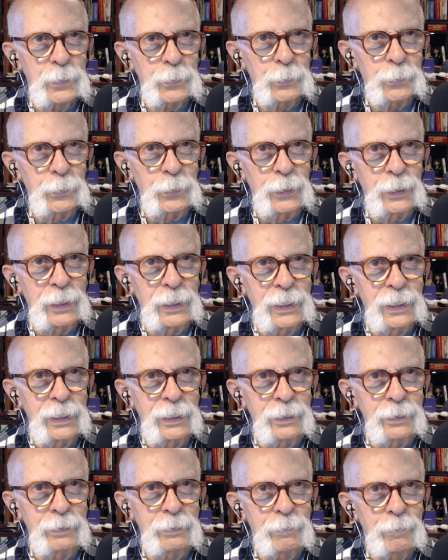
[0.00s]

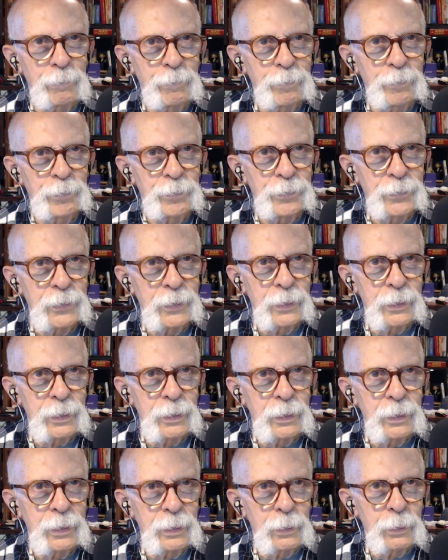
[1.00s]
Wow.
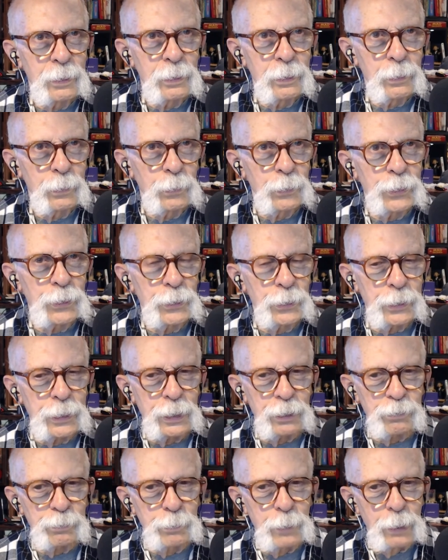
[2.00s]
What's your
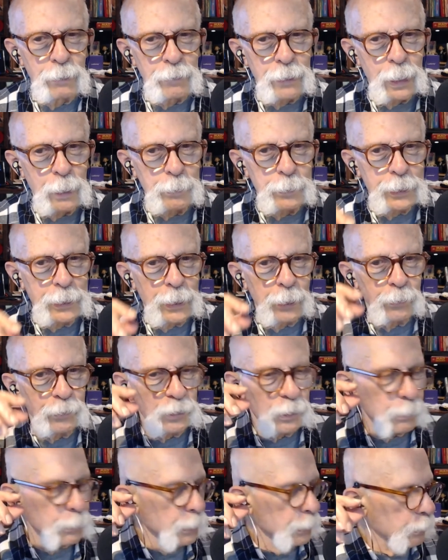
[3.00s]
guess, Myra? How many hours
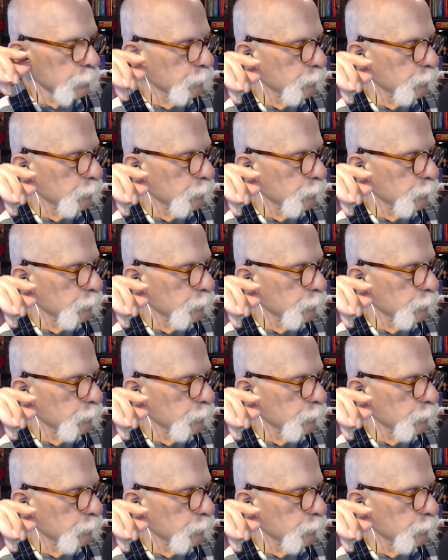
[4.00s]
to make the